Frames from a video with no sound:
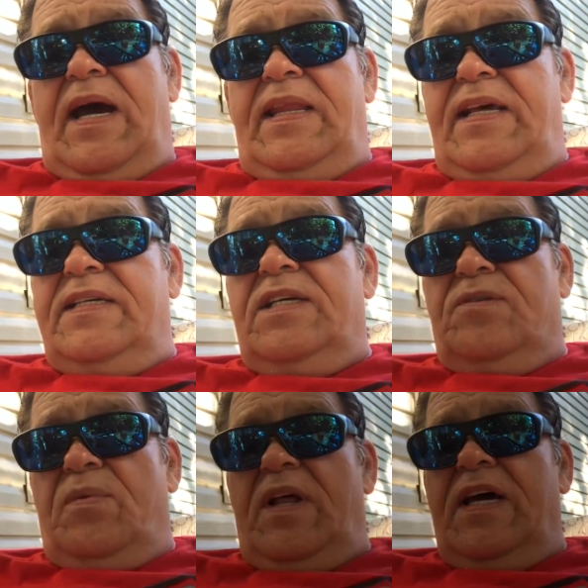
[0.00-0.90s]
And this is
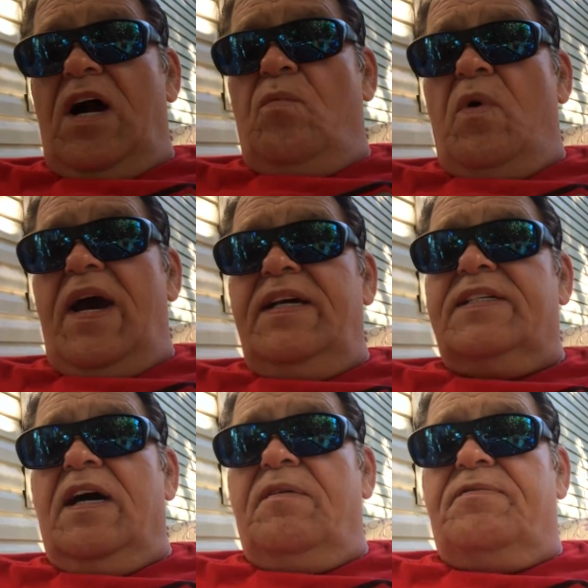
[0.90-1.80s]
really a
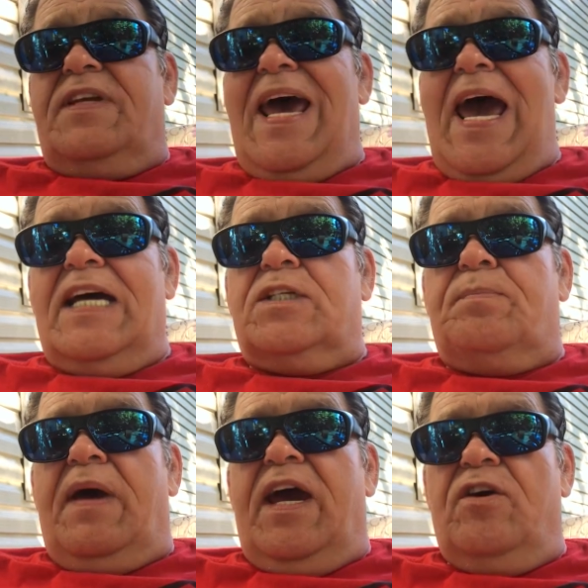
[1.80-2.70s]
waste of
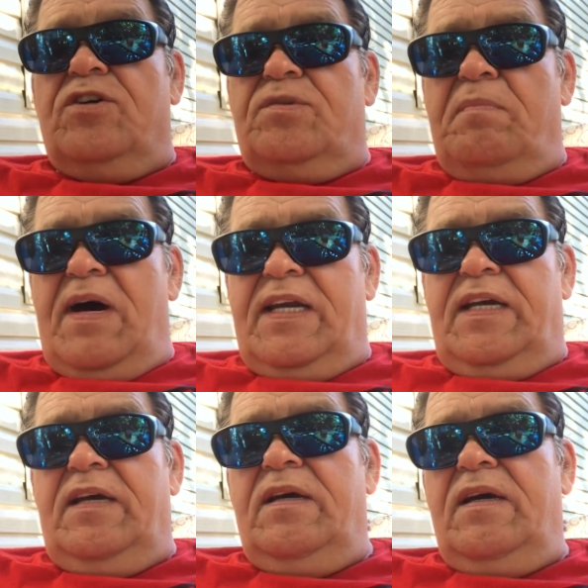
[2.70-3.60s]
taxpayers'
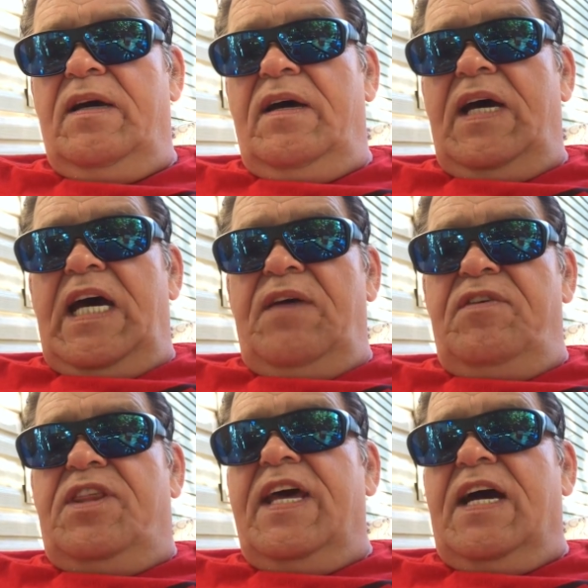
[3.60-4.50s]
money. If
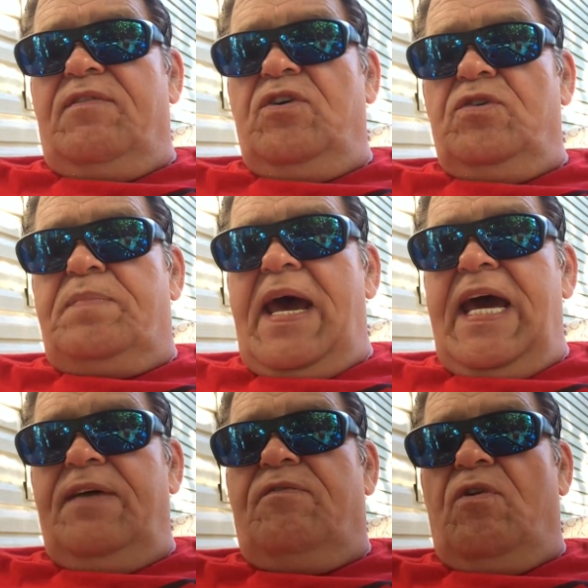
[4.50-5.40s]
you think of who's
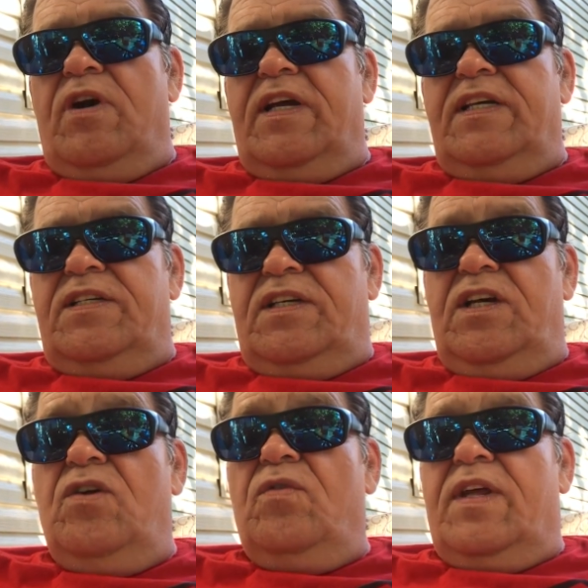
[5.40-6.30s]
paying for it, is
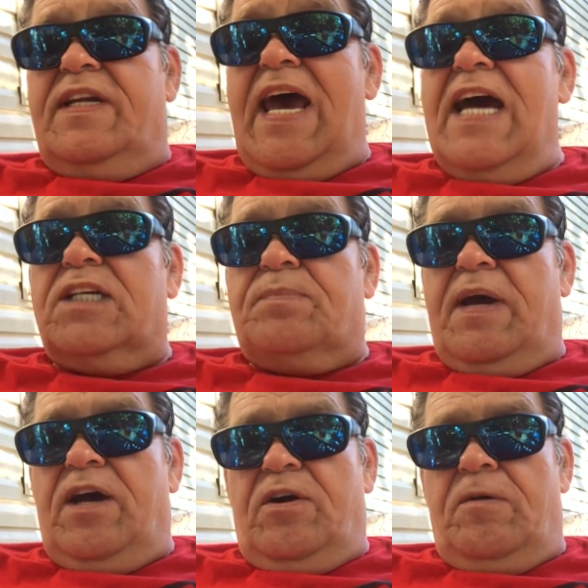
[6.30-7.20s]
you, the
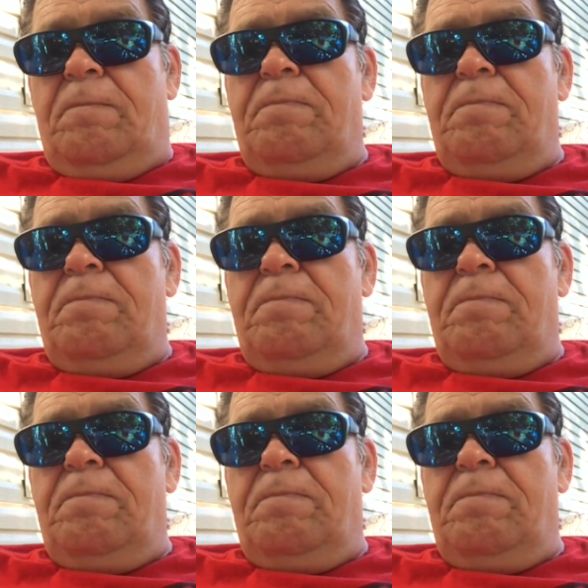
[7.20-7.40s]
taxpayer.